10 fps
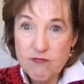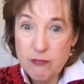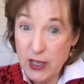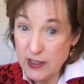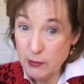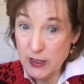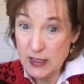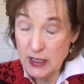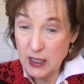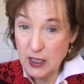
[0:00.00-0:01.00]

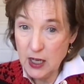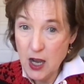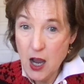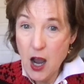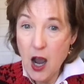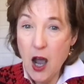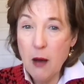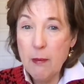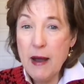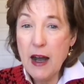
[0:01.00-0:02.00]
pessimistic
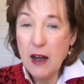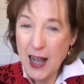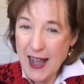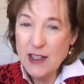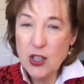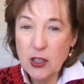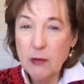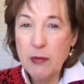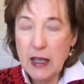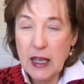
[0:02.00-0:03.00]
about actually
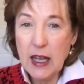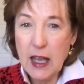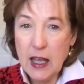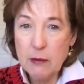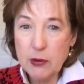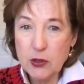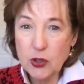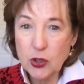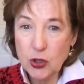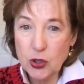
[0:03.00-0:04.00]
being able
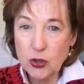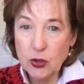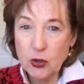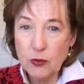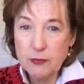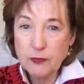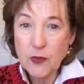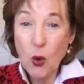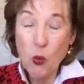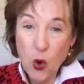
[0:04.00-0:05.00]
to
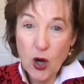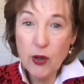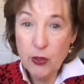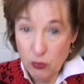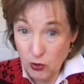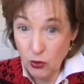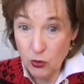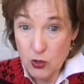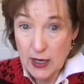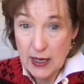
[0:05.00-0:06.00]
work through